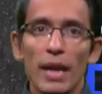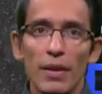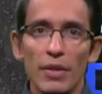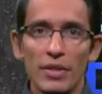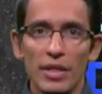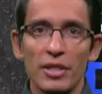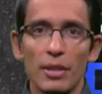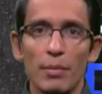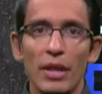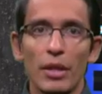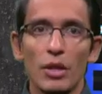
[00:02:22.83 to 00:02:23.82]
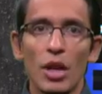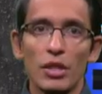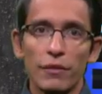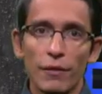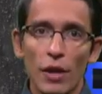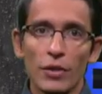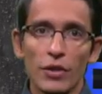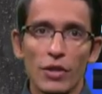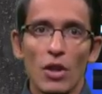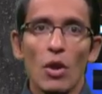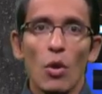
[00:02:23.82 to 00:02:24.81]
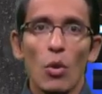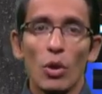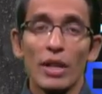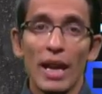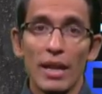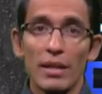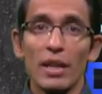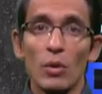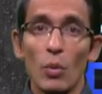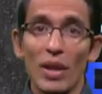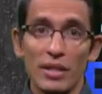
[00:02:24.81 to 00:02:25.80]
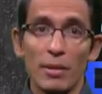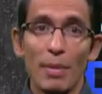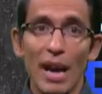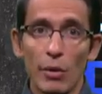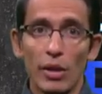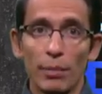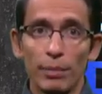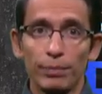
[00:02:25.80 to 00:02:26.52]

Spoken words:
in the system that could cause faults or could end in wasted power.